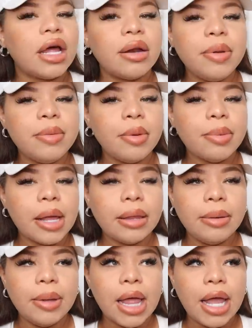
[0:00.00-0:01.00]
A lot of people
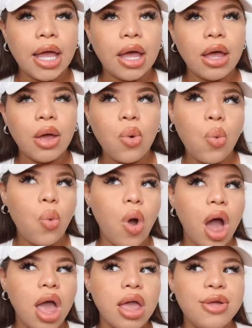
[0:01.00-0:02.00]
probably be like,
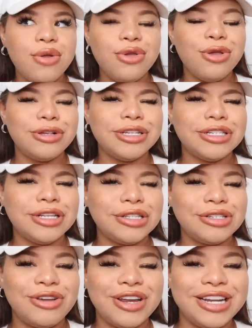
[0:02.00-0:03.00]
why are you using
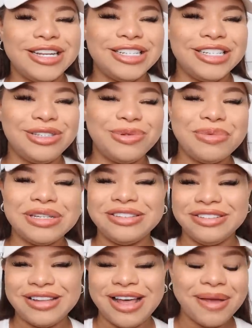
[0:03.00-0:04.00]
sunscreen in this
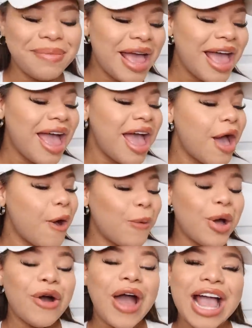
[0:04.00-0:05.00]
winter time?
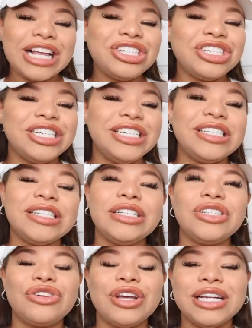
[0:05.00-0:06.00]
Well, actually,
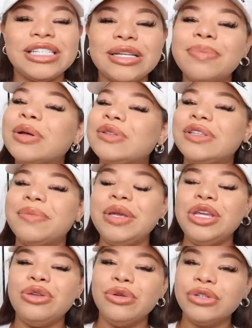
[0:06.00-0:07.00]
sunscreen is supposed to be
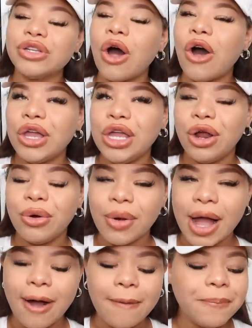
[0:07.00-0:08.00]
used all year
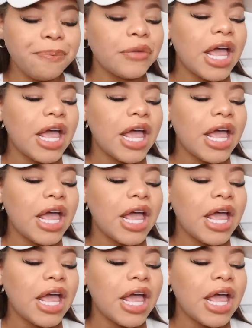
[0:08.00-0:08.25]
round.